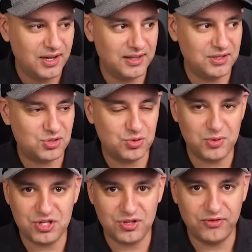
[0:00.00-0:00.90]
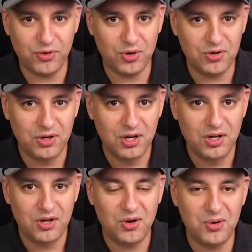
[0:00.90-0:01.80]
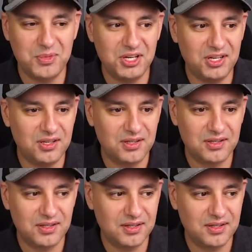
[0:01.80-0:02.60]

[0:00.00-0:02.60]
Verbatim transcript: and then you switch to 4.0 mini,